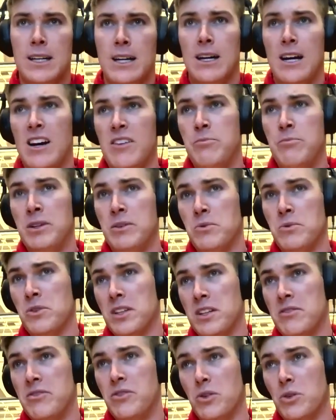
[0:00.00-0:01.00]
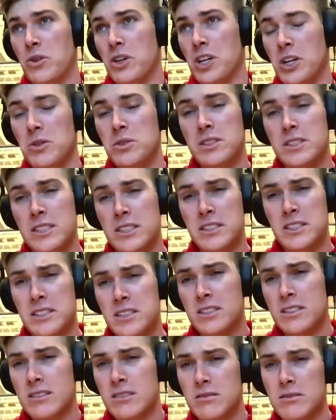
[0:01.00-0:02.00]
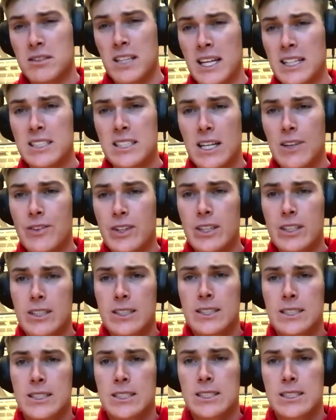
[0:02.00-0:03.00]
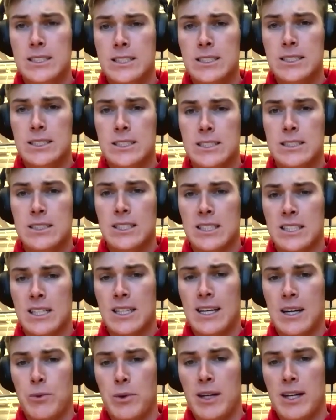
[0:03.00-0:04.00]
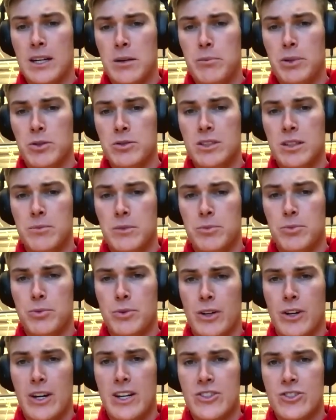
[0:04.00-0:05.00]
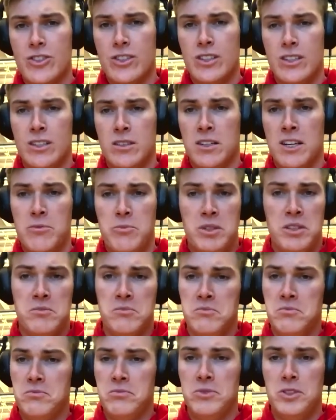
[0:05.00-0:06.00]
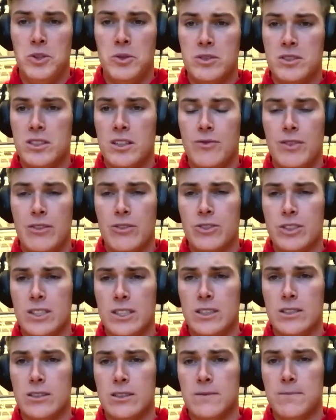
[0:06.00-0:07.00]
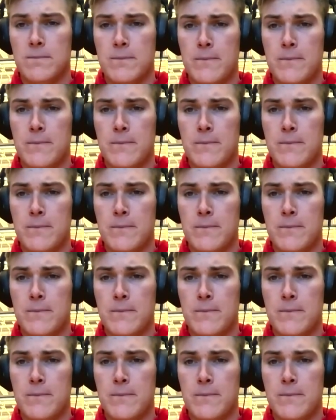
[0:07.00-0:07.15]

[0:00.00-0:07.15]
I've been really full go since Thanksgiving. That's kind of how we kind of built up the progression, and I've been doing stuff ever since.